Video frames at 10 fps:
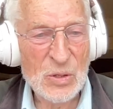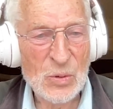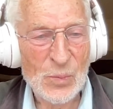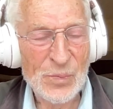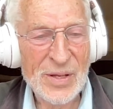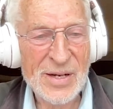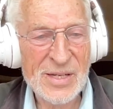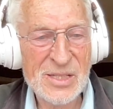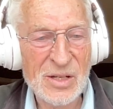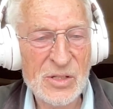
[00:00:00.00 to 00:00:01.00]
So
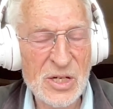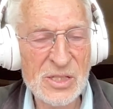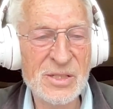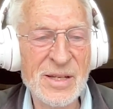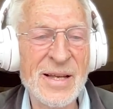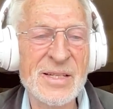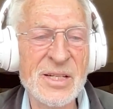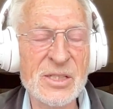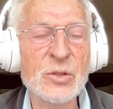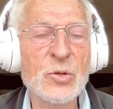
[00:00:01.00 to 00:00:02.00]
there is just
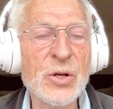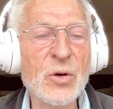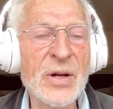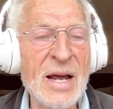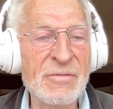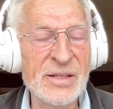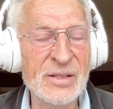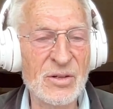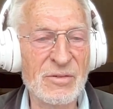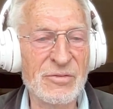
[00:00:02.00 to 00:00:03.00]
it's just a
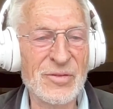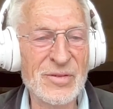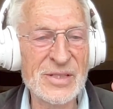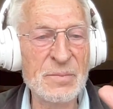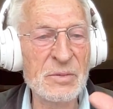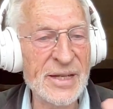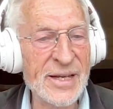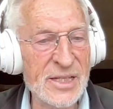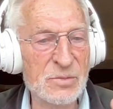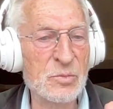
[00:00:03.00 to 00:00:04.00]
choreographing of
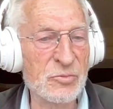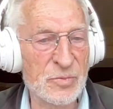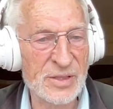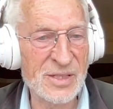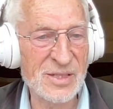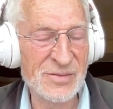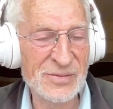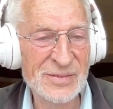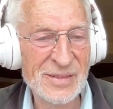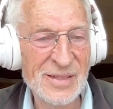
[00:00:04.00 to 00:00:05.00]
simultaneous movements.
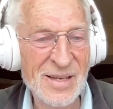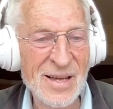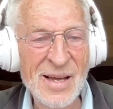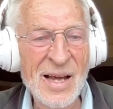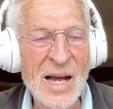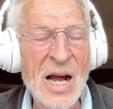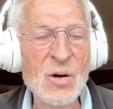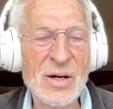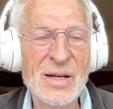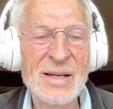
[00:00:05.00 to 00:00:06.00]

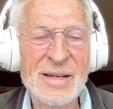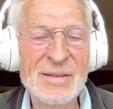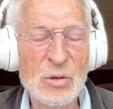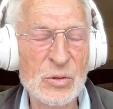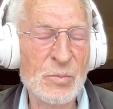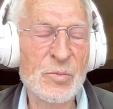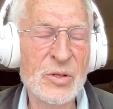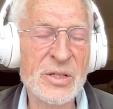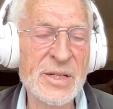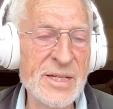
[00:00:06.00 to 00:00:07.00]
How you know the
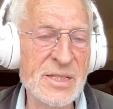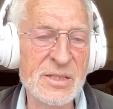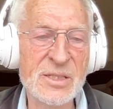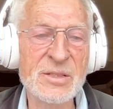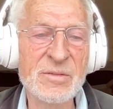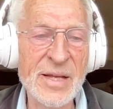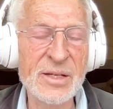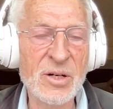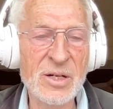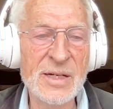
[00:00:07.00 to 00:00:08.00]
Cartesians,
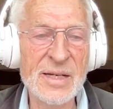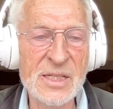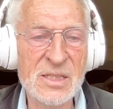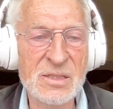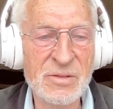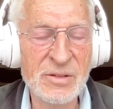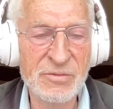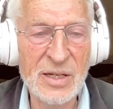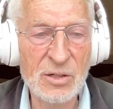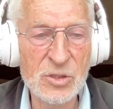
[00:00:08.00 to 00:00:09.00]
Descartes and his
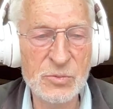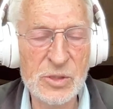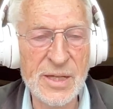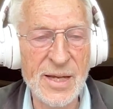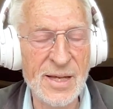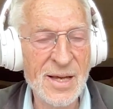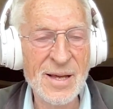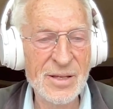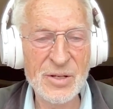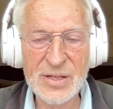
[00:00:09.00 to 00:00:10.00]
uh, fellows would say
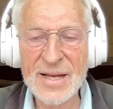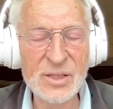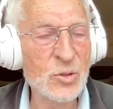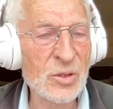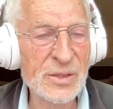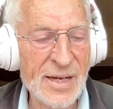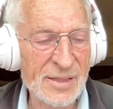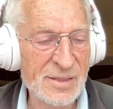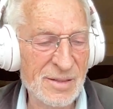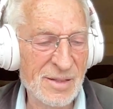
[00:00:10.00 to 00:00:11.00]
you can't call
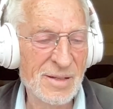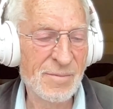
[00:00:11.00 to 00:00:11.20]
that